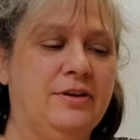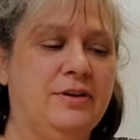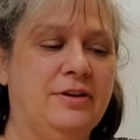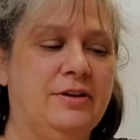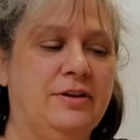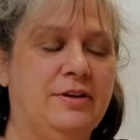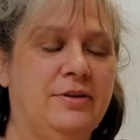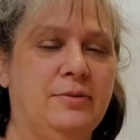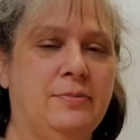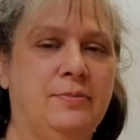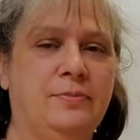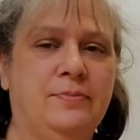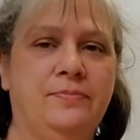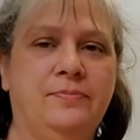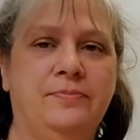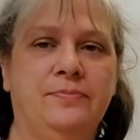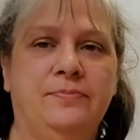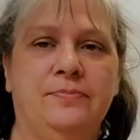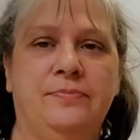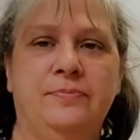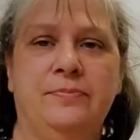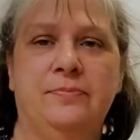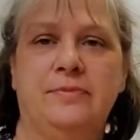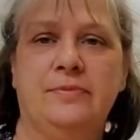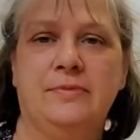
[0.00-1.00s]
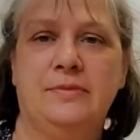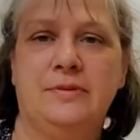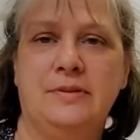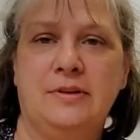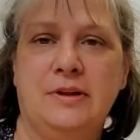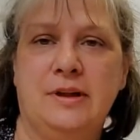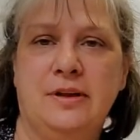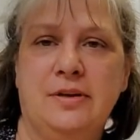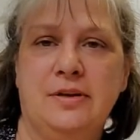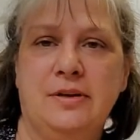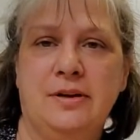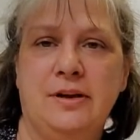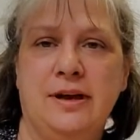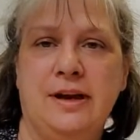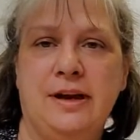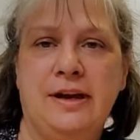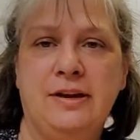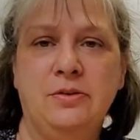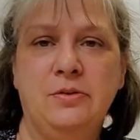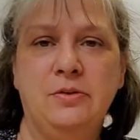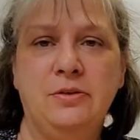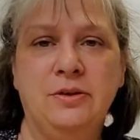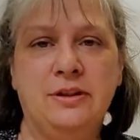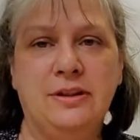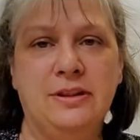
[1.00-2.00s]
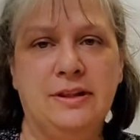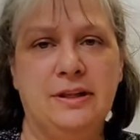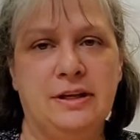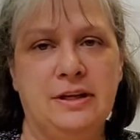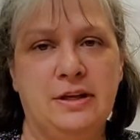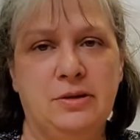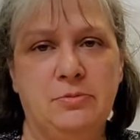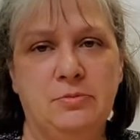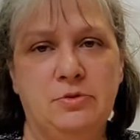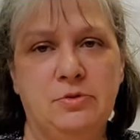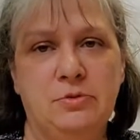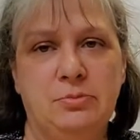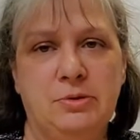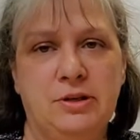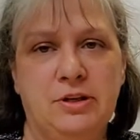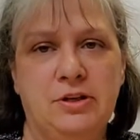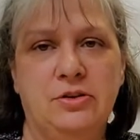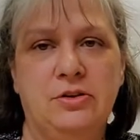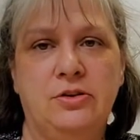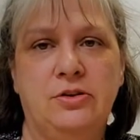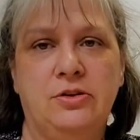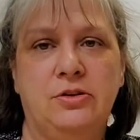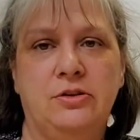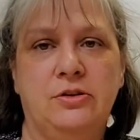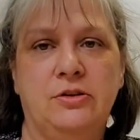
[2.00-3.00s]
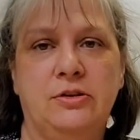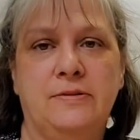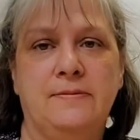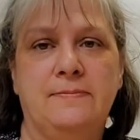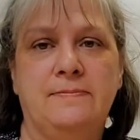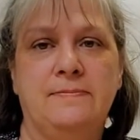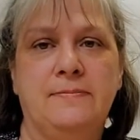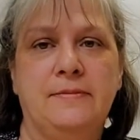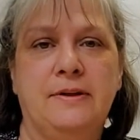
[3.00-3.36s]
now I don't claim to be a cook.